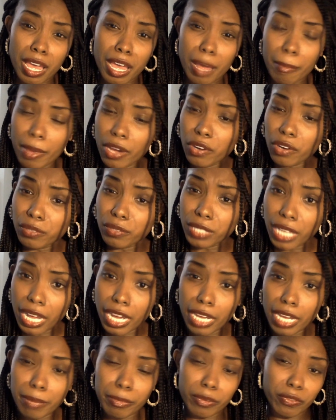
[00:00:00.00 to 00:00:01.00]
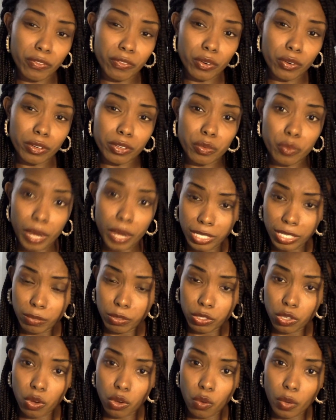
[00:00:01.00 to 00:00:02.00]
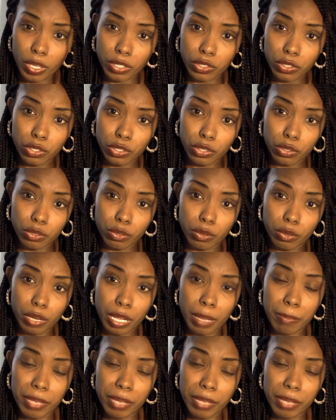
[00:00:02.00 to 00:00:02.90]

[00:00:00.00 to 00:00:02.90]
a matter of time before the West was going to